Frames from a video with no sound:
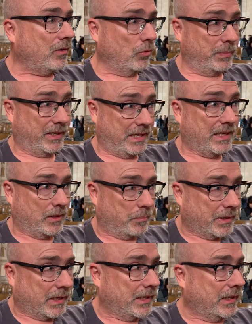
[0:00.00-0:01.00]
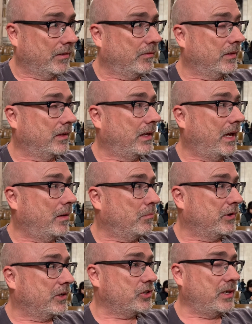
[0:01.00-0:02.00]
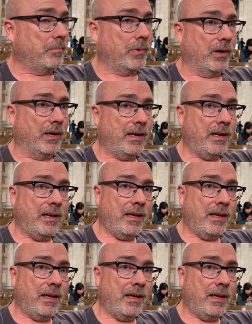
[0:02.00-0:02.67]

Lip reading: or begin the beginning of the British Empire,